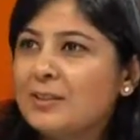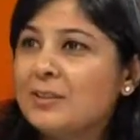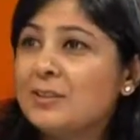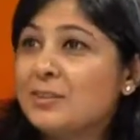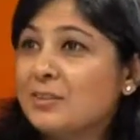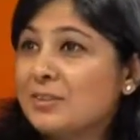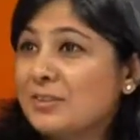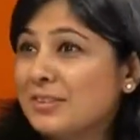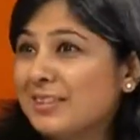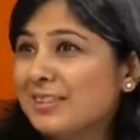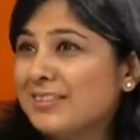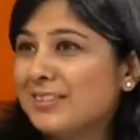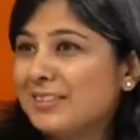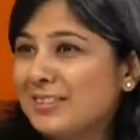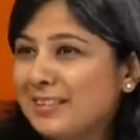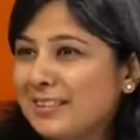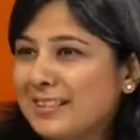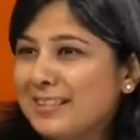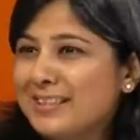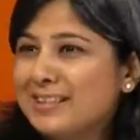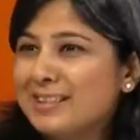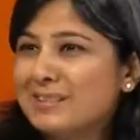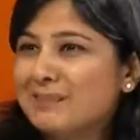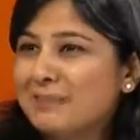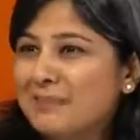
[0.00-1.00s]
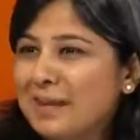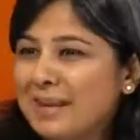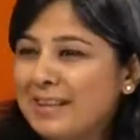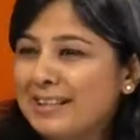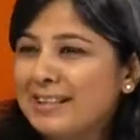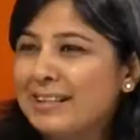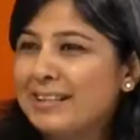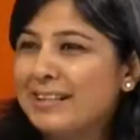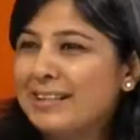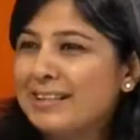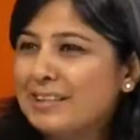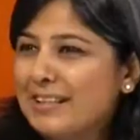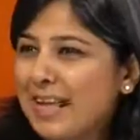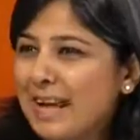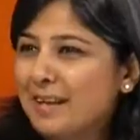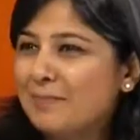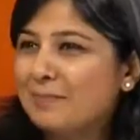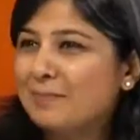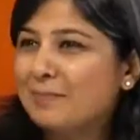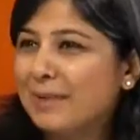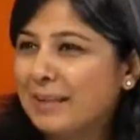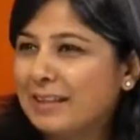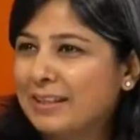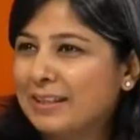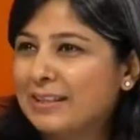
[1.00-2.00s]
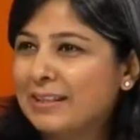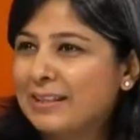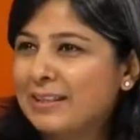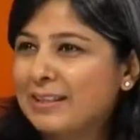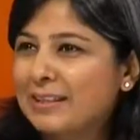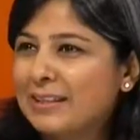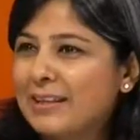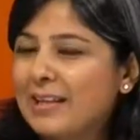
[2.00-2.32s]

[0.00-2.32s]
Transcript: So they're really spending that money.